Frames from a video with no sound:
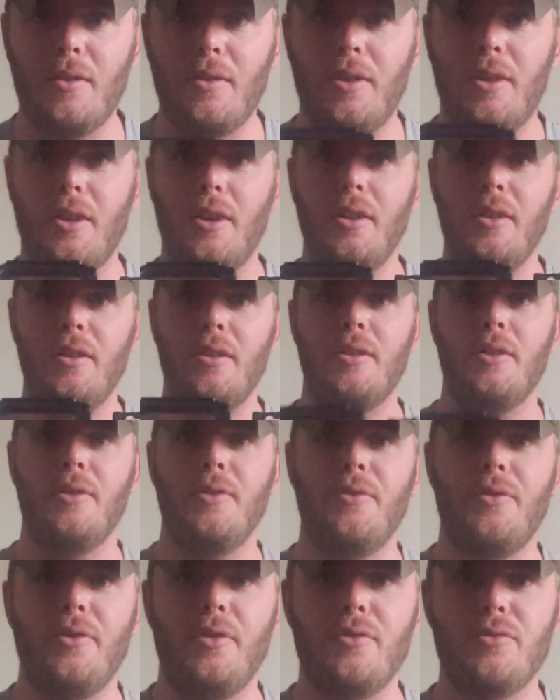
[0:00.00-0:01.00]
Okay,
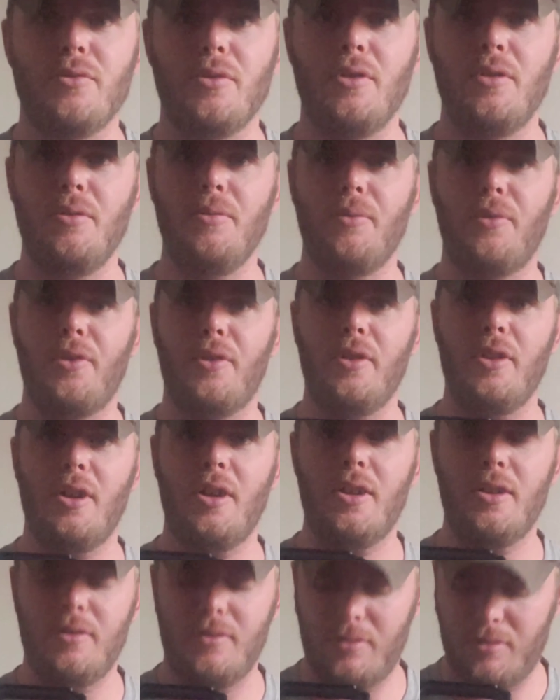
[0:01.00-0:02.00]
here's the drone
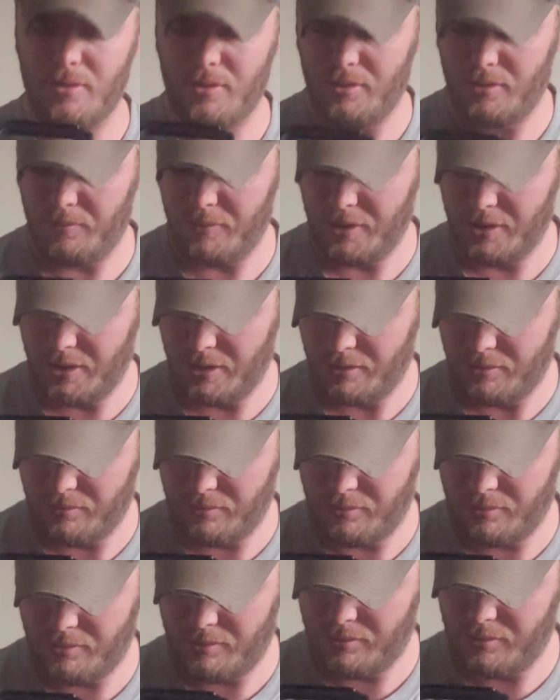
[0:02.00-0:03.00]
slot coming
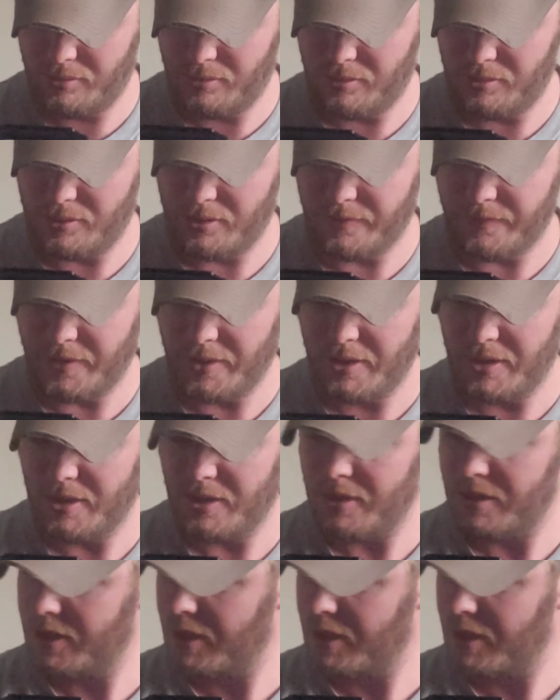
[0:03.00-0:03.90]
out. If I can get